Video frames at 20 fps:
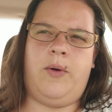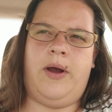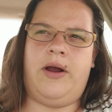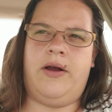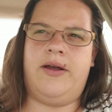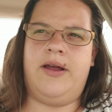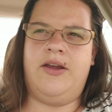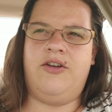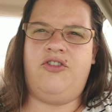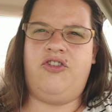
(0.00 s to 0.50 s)

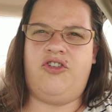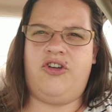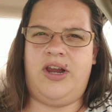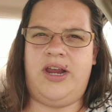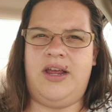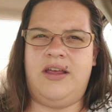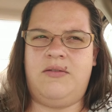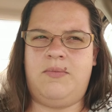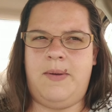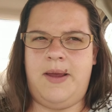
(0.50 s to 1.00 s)
whereas
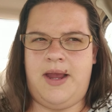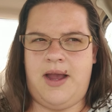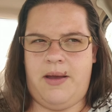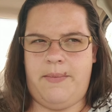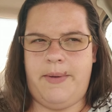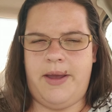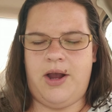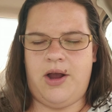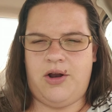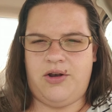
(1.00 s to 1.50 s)
she is
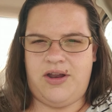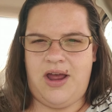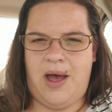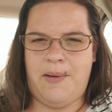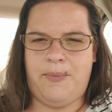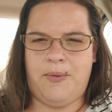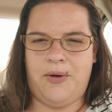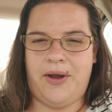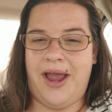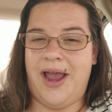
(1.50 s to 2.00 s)
becoming our
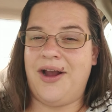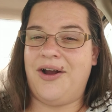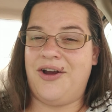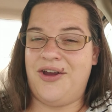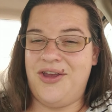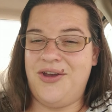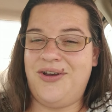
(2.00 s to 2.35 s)
doppelganger.